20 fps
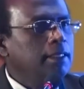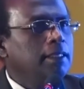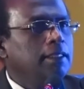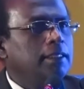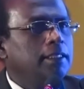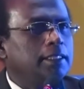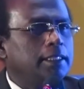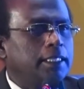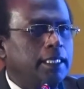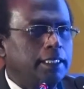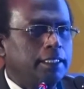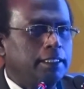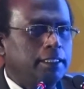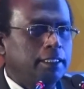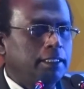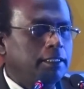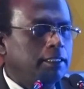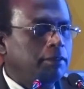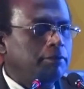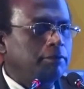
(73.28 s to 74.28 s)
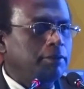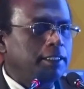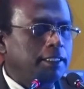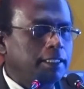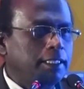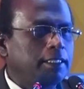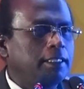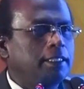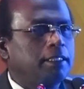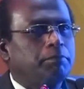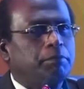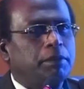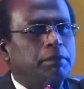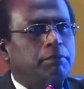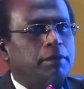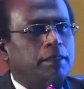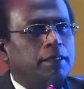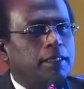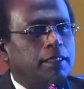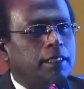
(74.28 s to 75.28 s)
The statistics often say that
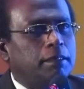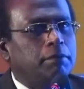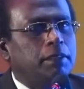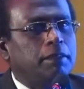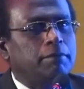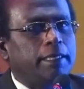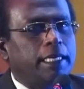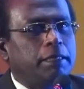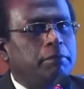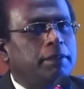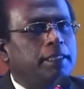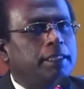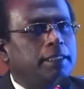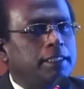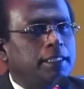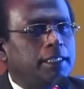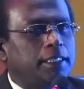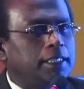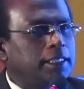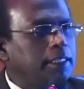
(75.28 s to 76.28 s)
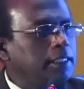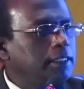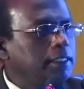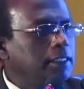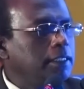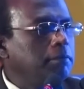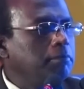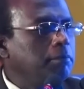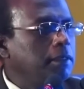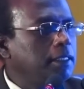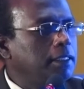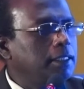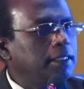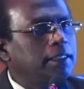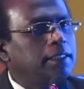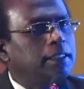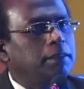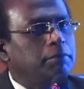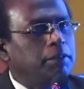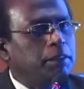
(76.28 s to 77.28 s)
number of diabetes are increasing, but
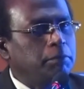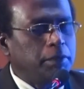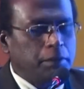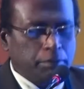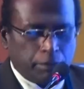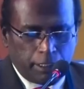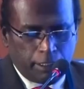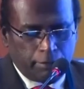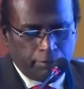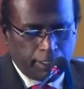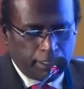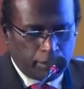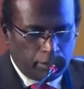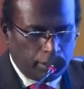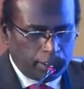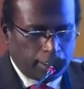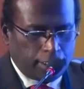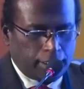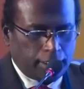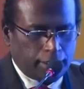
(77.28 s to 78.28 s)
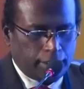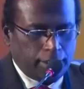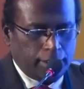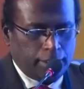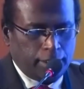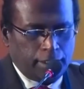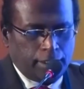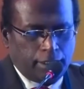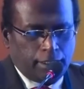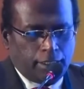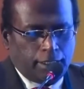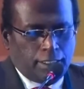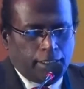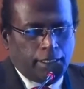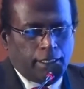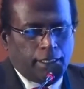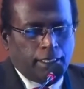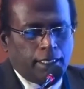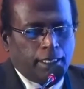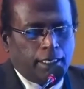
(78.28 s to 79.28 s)
then the people are living longer.
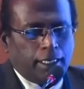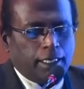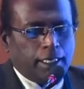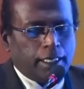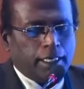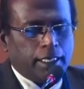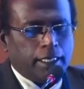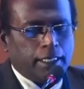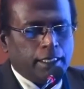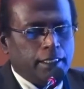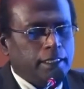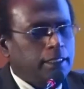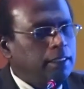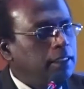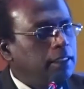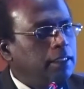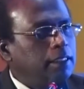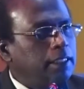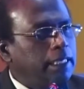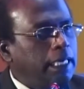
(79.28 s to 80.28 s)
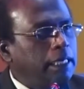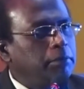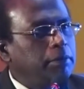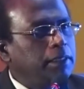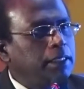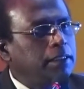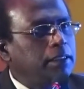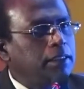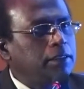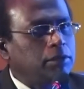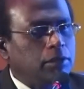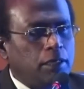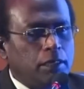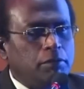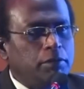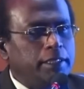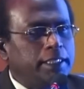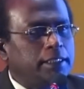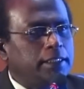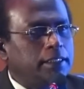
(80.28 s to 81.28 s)
And diabetes is
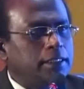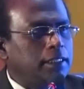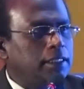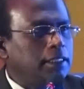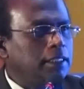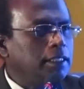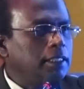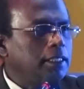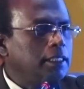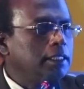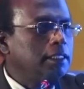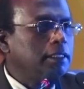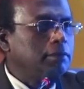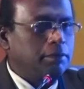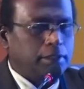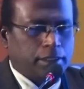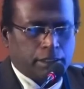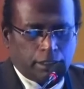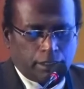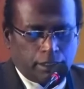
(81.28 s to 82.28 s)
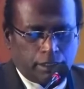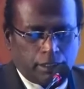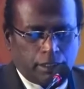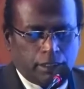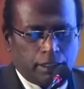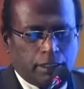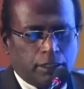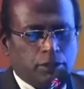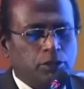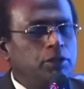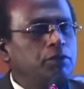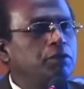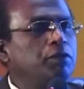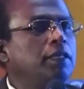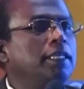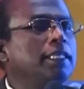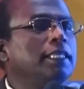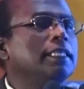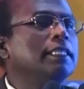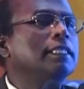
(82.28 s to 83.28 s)
always increased with
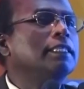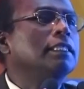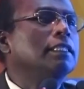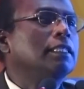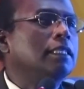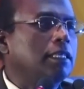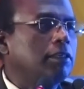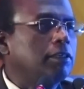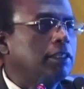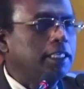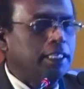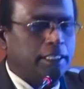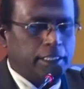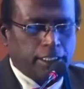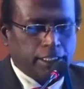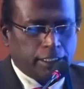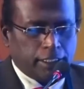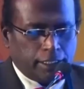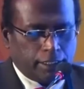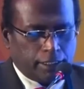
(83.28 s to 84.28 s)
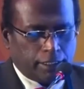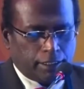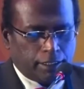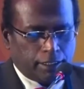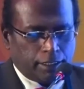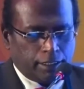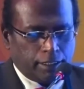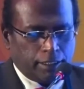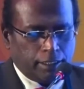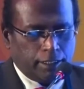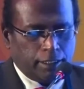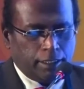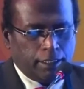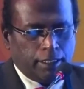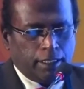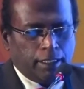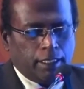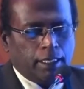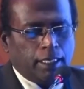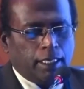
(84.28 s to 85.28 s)
twofold increase in coronary artery disease.
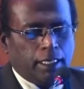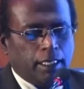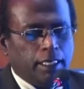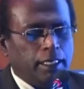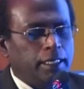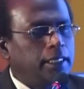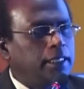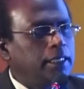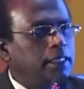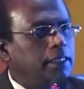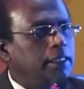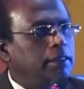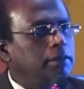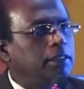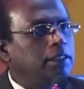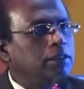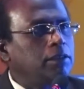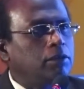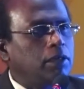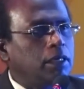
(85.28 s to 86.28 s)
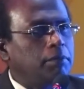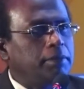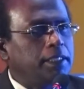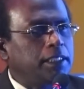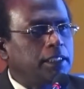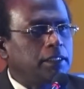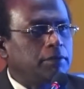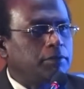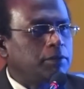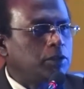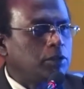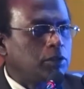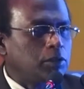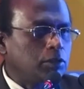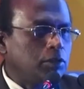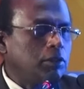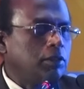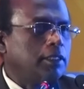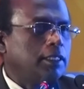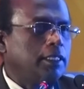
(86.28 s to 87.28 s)
And in the combination of
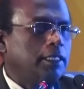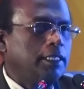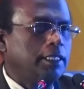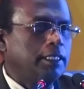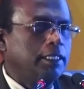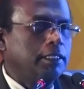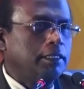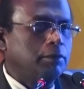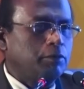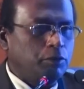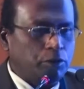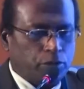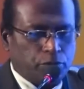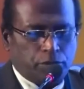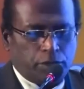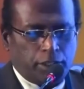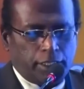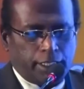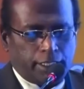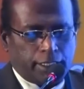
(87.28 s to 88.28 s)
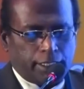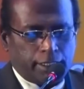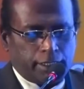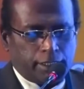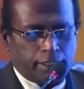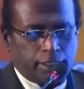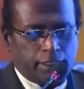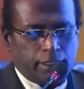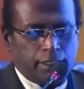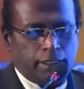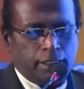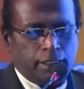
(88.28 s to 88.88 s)
stroke, it is fourfold increase.